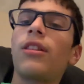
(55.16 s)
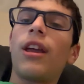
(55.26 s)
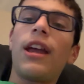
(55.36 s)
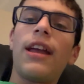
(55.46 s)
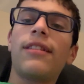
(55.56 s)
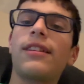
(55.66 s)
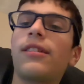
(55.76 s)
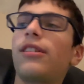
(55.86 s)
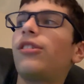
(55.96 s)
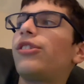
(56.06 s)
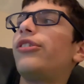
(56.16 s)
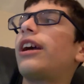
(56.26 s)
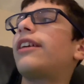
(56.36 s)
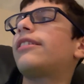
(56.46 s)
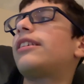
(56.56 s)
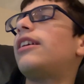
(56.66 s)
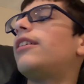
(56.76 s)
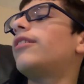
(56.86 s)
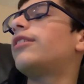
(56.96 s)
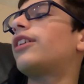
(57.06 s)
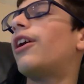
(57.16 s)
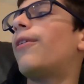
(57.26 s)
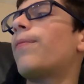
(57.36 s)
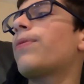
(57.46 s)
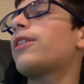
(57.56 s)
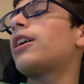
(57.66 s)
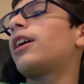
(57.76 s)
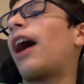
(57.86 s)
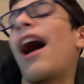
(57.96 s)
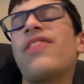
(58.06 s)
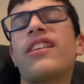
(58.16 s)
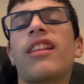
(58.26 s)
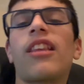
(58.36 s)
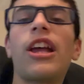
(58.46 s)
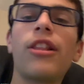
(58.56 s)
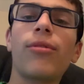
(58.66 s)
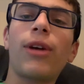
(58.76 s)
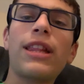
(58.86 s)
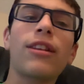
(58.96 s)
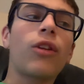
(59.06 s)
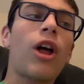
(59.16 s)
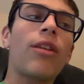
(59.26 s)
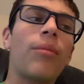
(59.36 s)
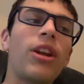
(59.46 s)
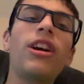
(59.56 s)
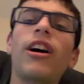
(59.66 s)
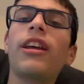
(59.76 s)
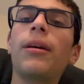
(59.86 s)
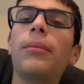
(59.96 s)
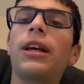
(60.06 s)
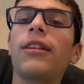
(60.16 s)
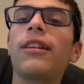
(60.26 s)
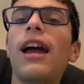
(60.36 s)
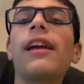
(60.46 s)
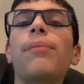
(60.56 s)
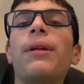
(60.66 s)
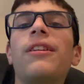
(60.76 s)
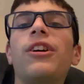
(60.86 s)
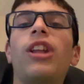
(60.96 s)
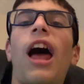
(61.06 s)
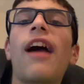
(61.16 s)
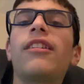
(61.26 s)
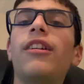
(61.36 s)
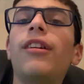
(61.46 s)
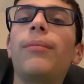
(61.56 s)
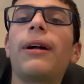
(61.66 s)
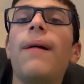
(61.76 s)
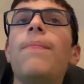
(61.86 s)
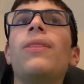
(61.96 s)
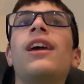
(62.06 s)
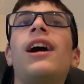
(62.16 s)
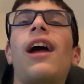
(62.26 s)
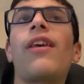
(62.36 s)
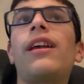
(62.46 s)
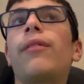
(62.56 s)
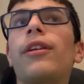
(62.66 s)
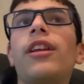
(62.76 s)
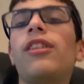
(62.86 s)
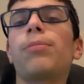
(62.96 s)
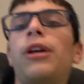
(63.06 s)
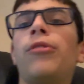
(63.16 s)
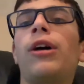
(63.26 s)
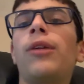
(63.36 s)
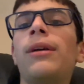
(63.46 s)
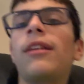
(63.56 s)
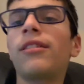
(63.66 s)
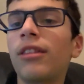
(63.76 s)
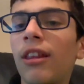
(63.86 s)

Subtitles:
and $62 guaranteed. So I think the Titans wasted a lot of money on him because, yeah, he played good last year, but I think he really just played well because the